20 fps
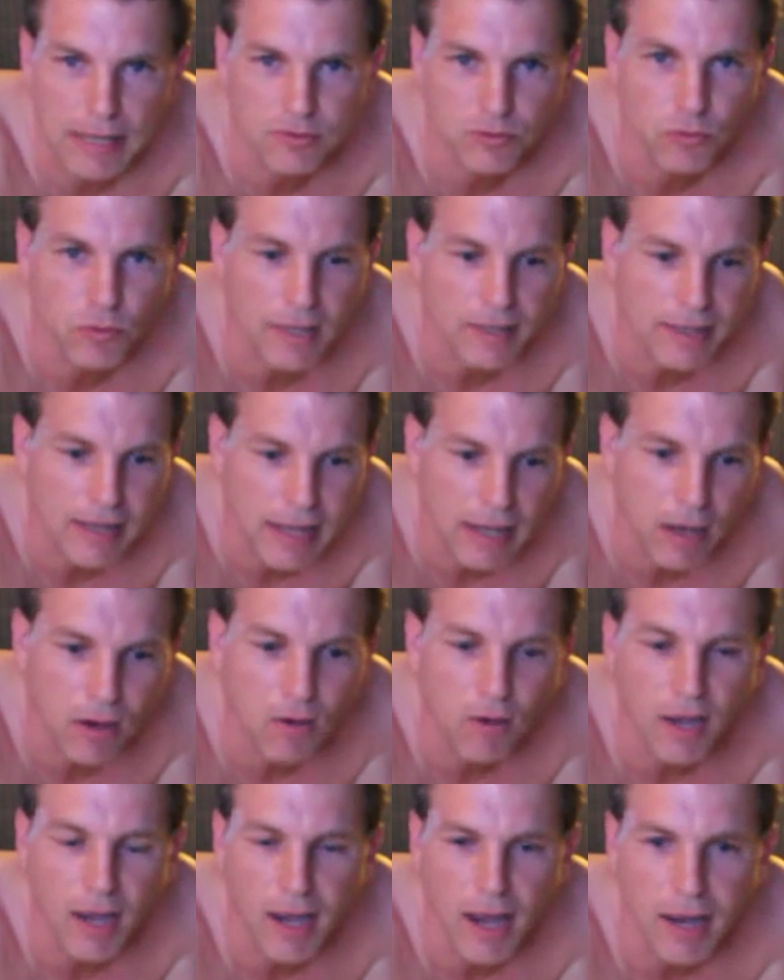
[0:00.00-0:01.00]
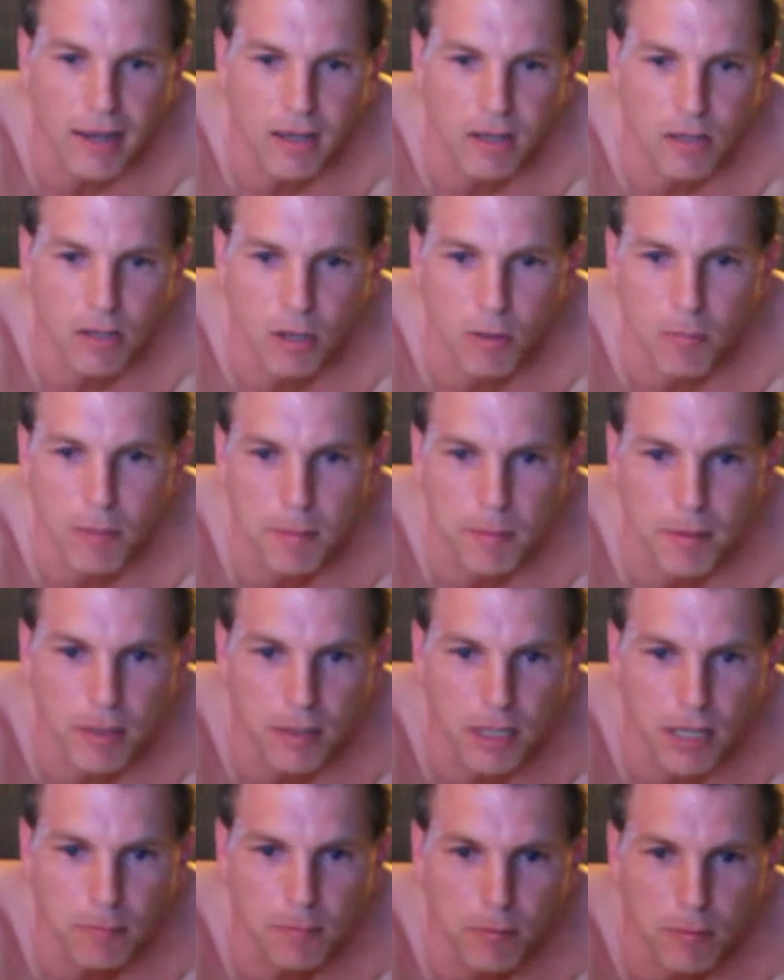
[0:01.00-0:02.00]
of right now, I can go maybe a
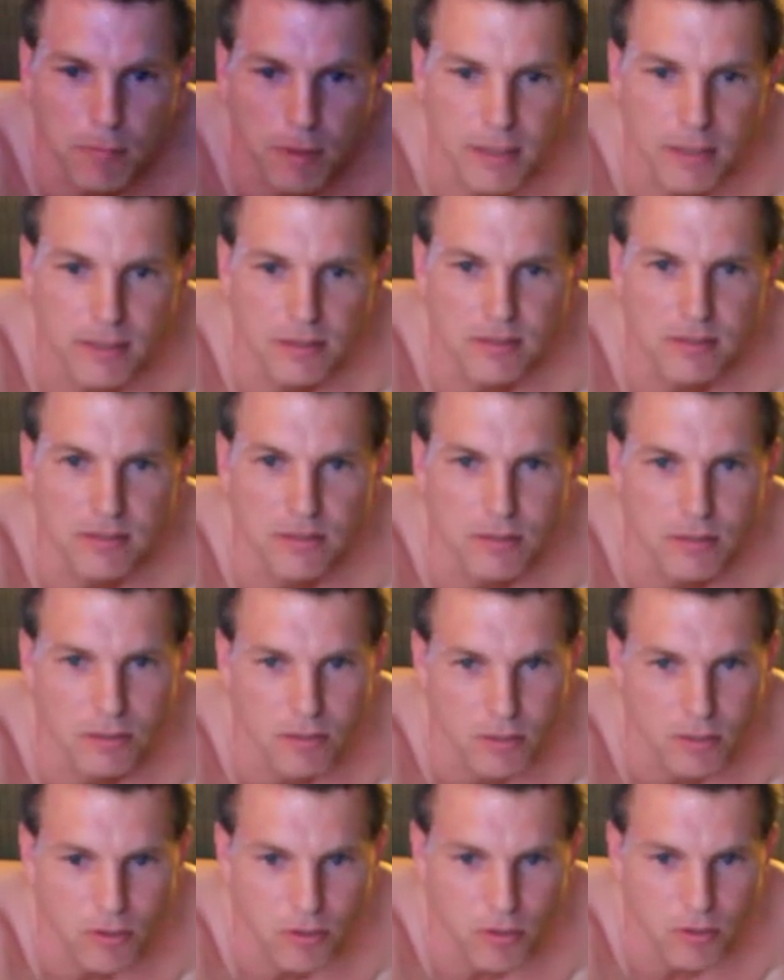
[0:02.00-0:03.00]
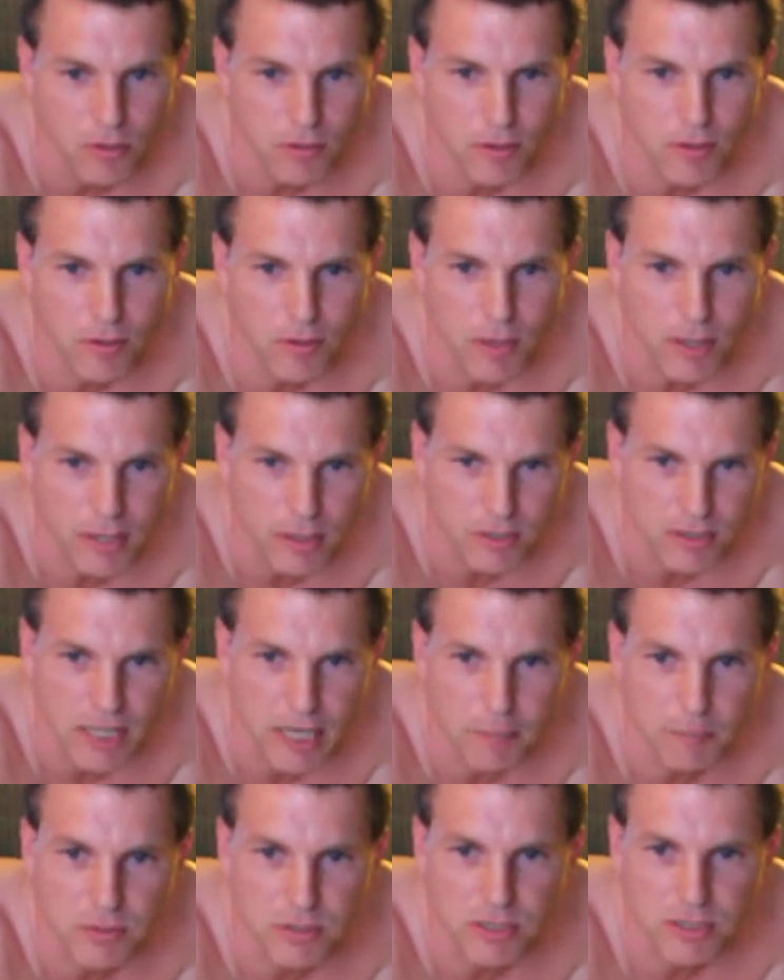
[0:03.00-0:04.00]
couple minutes in a
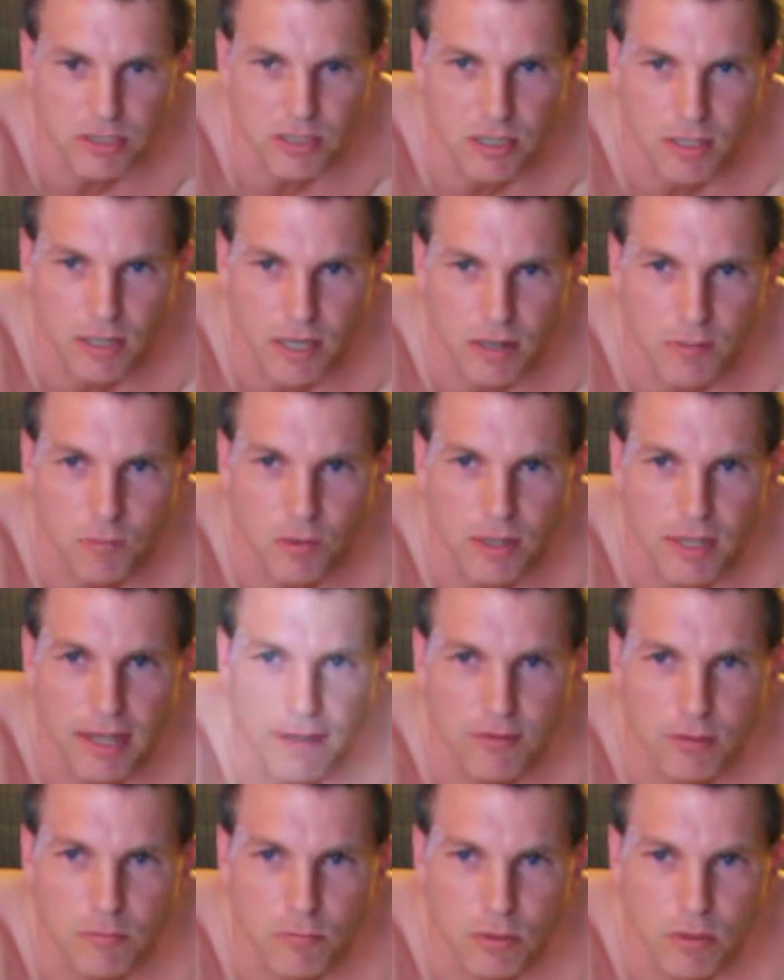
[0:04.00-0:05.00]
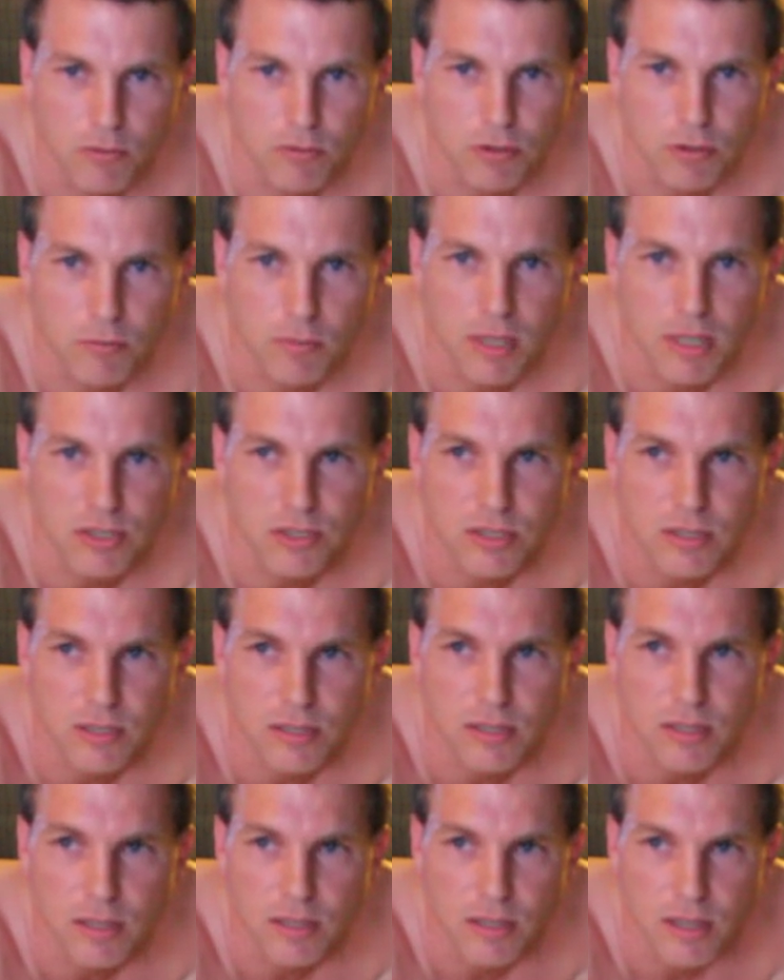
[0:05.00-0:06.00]
tight position and not really have to move too much.
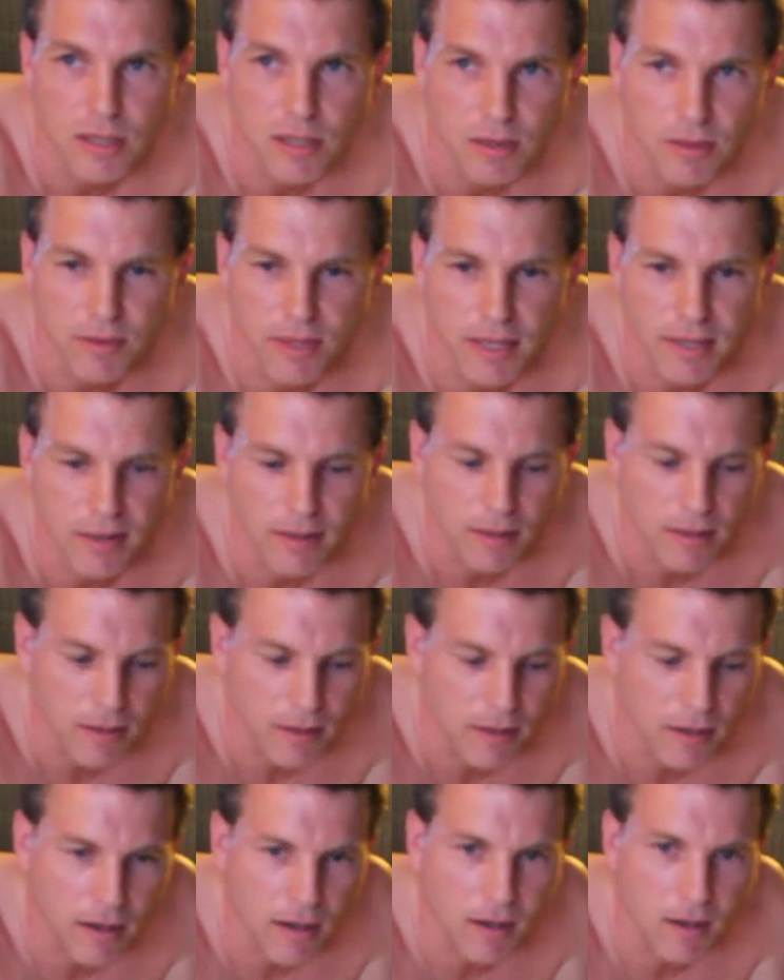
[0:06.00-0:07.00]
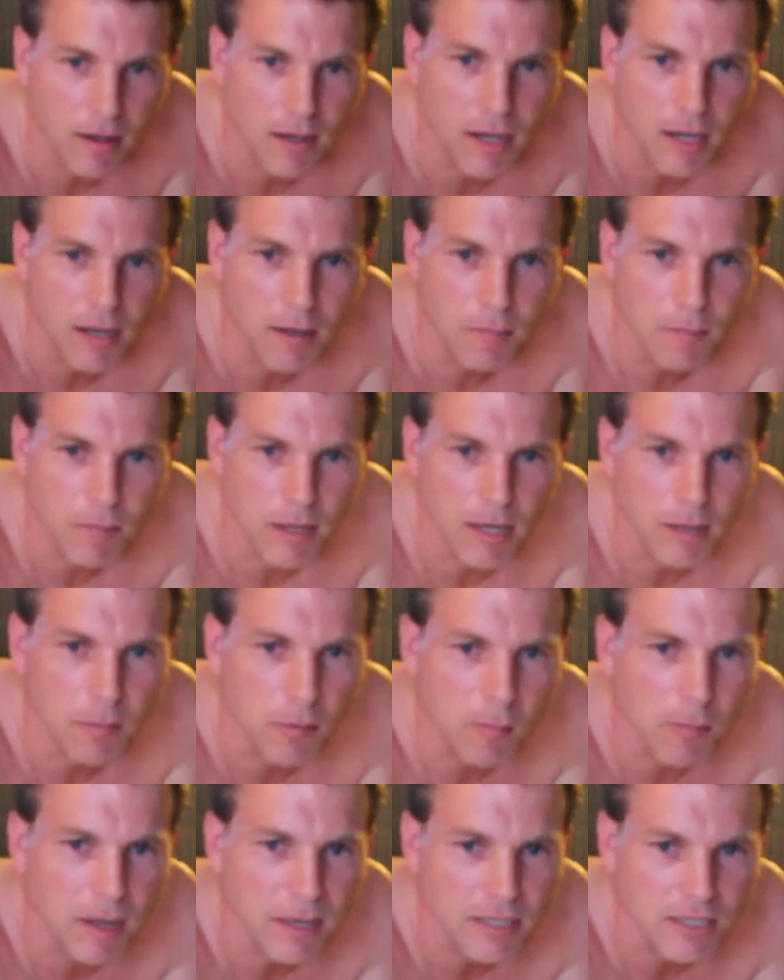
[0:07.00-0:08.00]
Then my upper
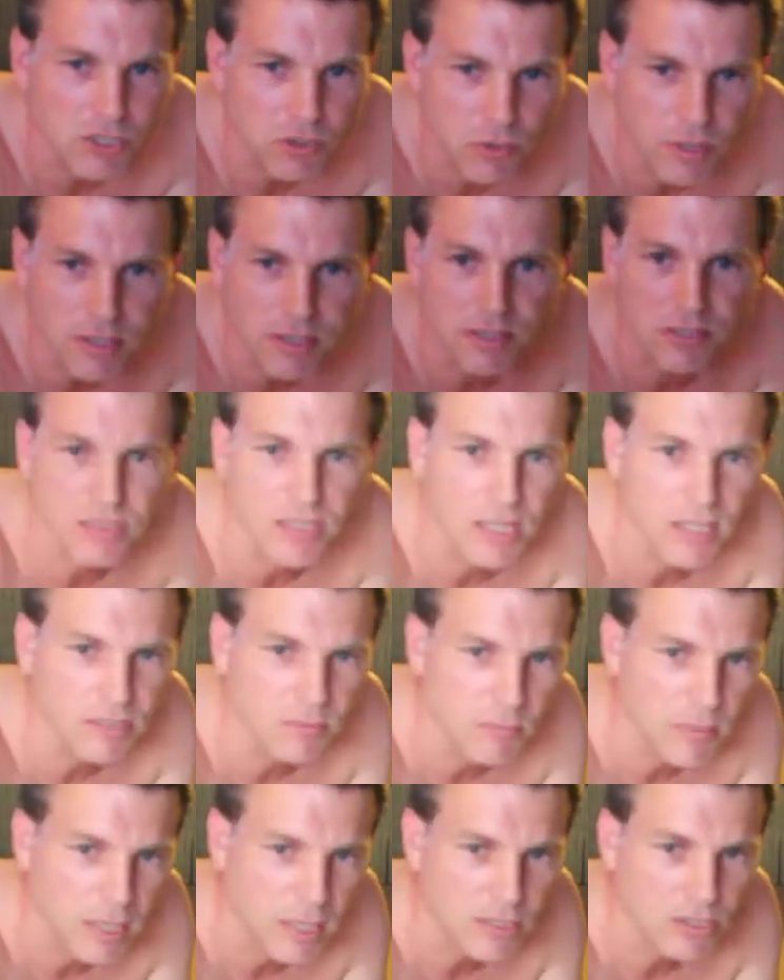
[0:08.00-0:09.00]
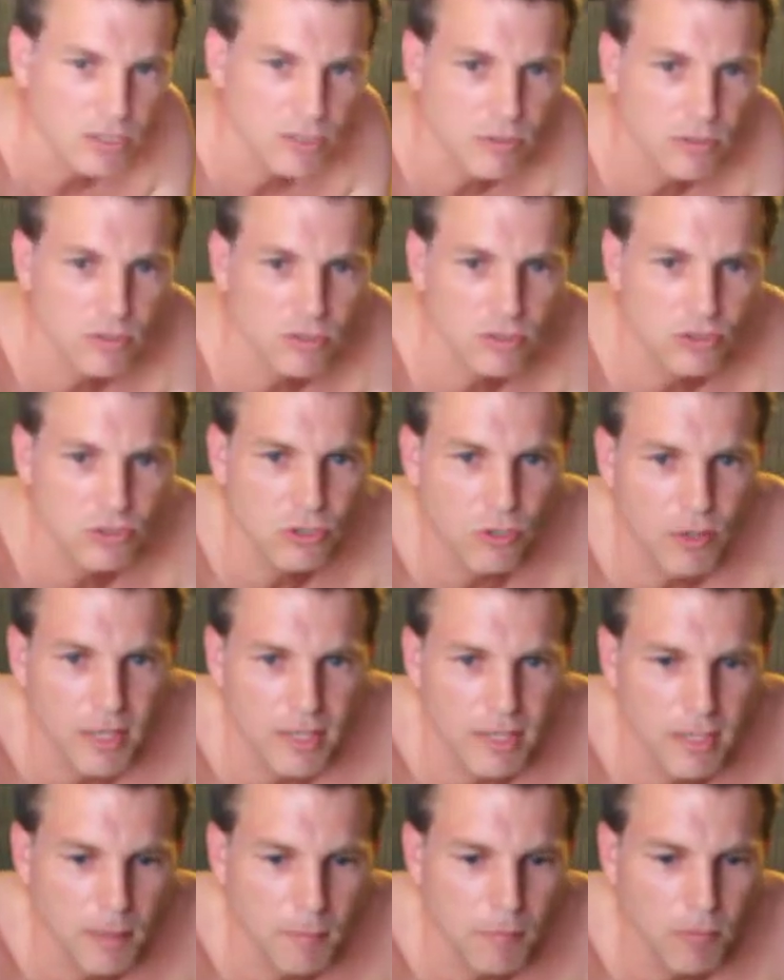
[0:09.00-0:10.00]
body strength is not as much, so I
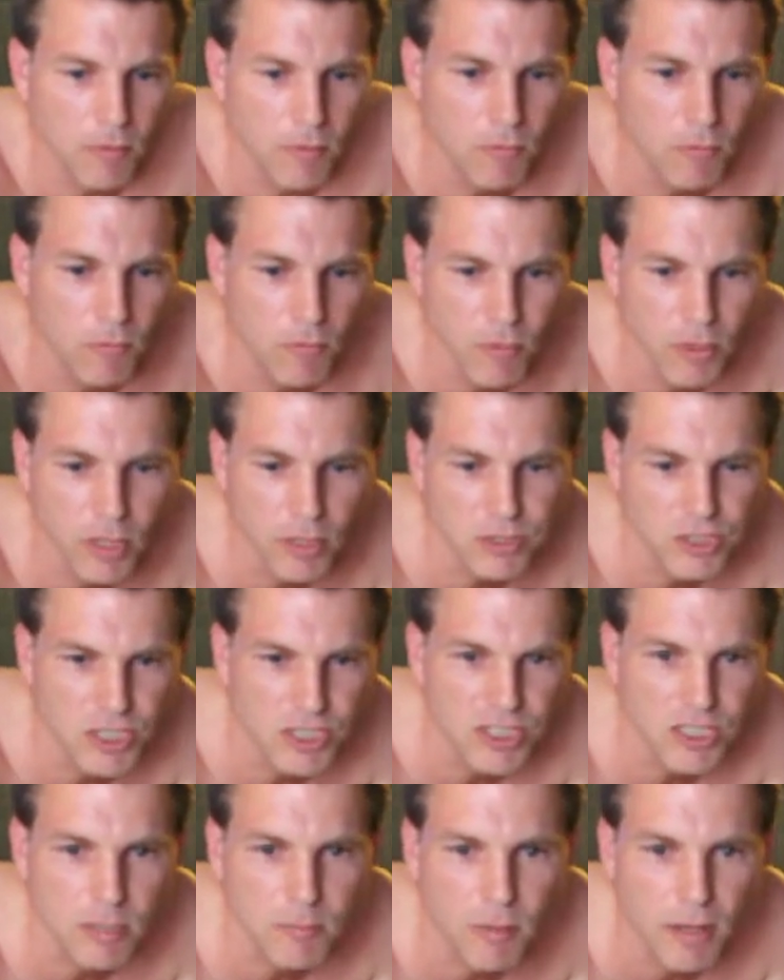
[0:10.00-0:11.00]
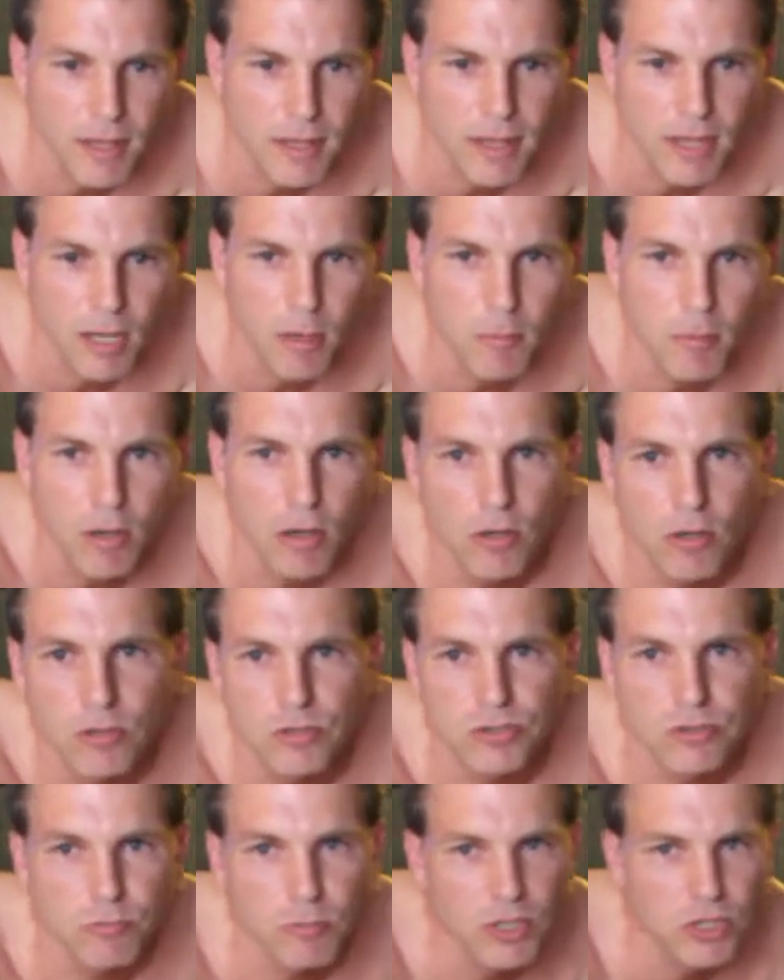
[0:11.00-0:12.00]
end up adjusting my
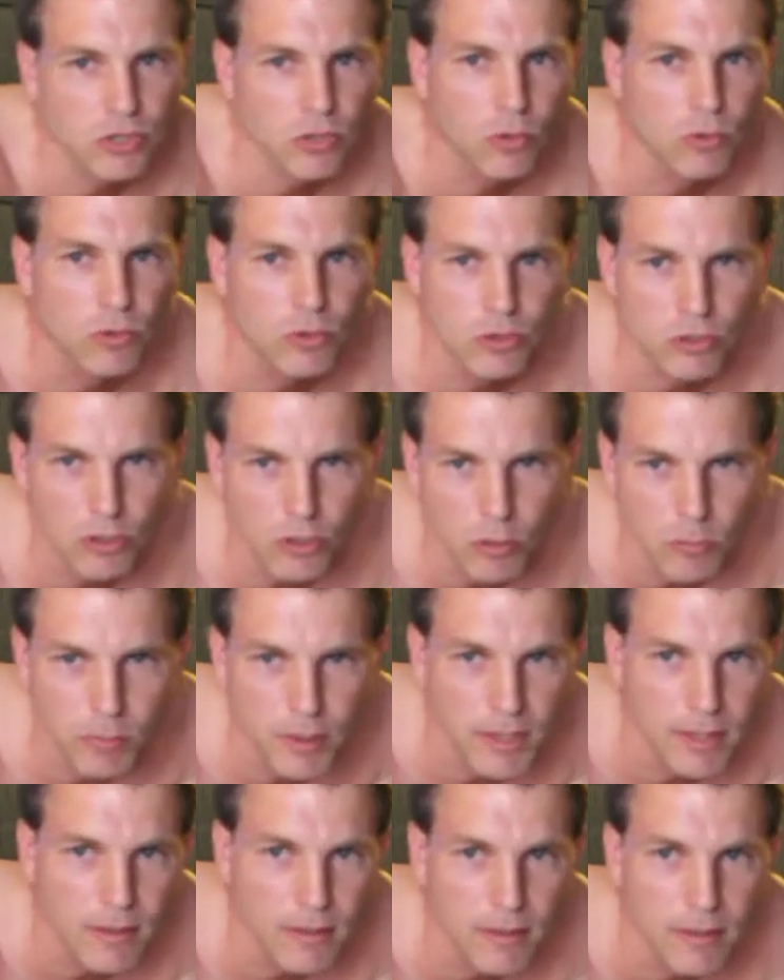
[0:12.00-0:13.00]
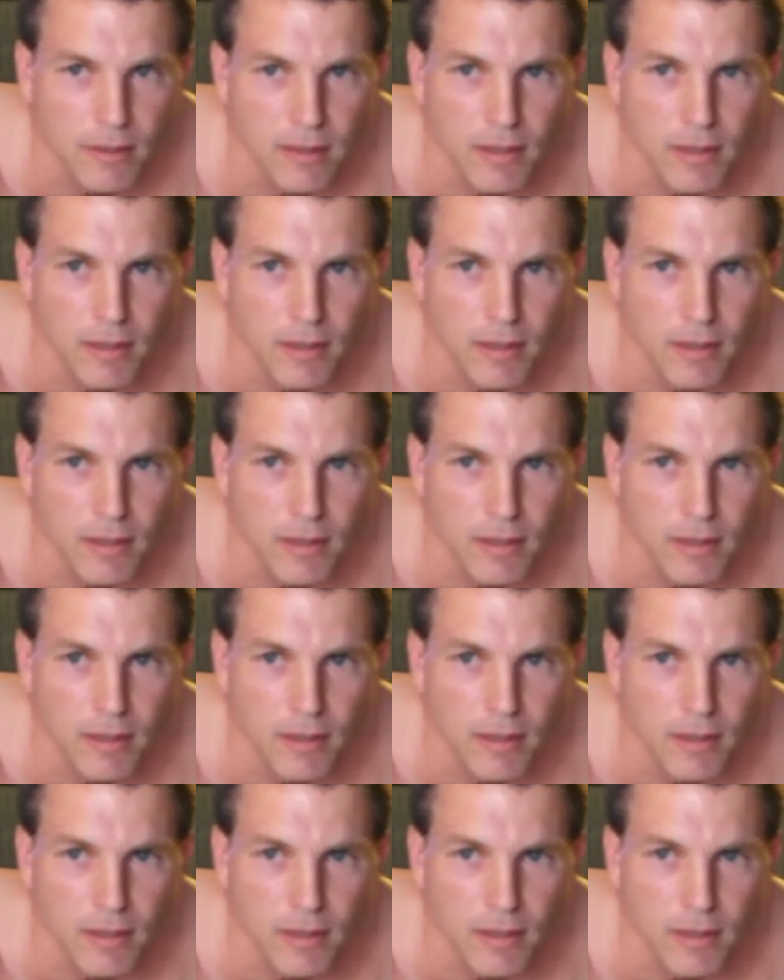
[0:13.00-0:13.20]
elbows, my shoulders a little bit,